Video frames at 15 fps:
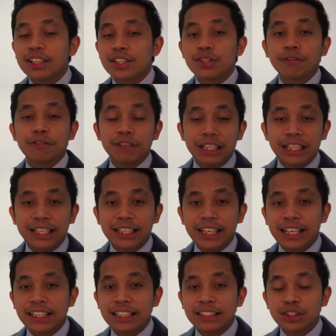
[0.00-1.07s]
to Finland
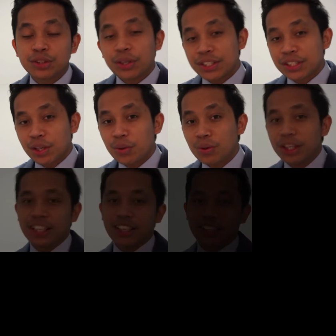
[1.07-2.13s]
and to Estonia.
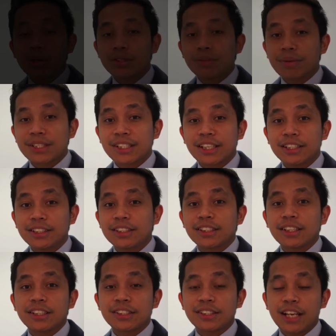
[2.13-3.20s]
The most recent
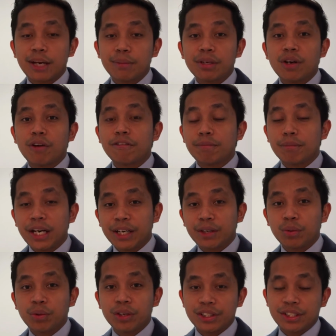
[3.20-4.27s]
assignment of
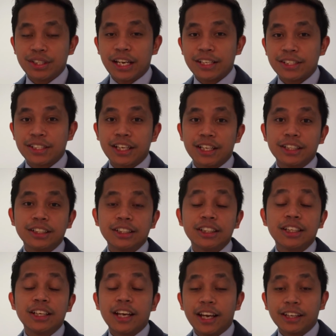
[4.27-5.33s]
mine was as an
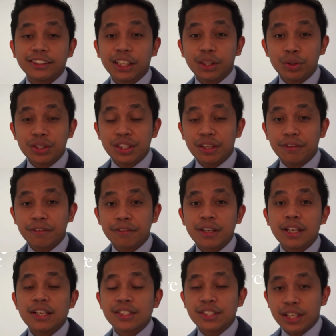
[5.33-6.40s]
executive
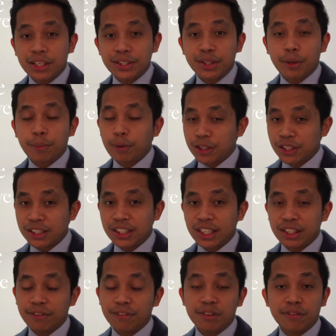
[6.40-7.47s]
sales
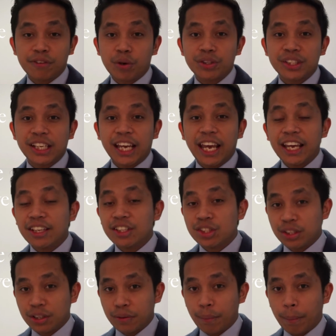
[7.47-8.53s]
representative in Frontic Asia.